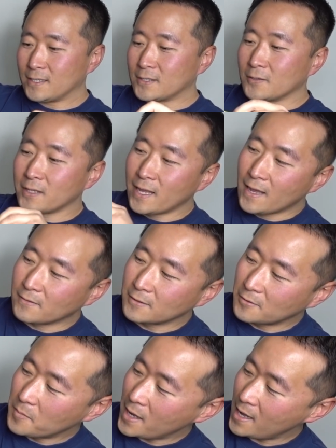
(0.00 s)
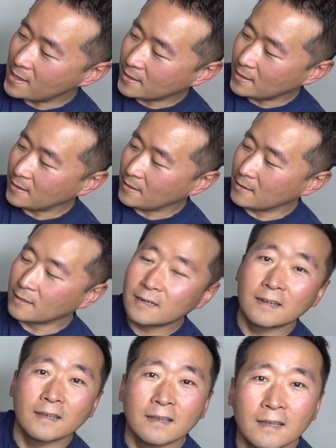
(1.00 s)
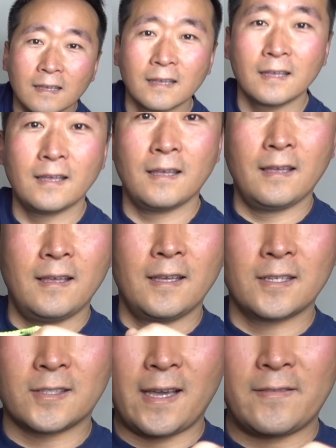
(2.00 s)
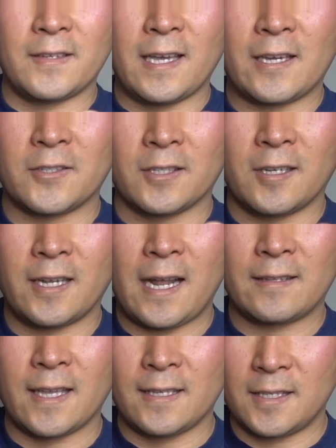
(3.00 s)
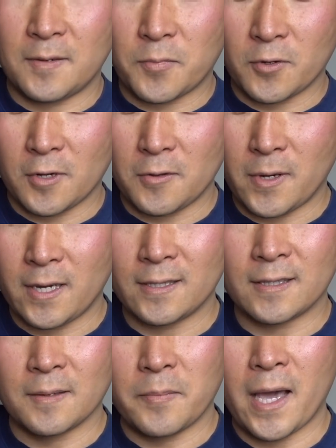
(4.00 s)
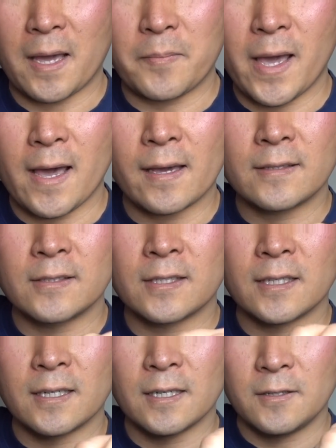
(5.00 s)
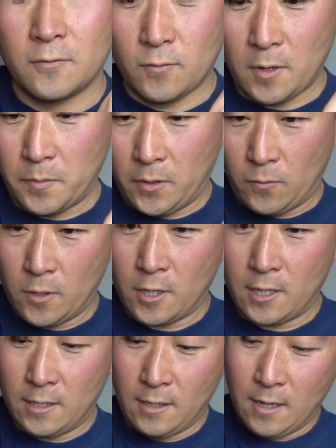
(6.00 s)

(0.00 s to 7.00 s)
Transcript: so they have a little pocket here. So I have to actually cut out that zipper, otherwise the backpack's just going to rub me raw.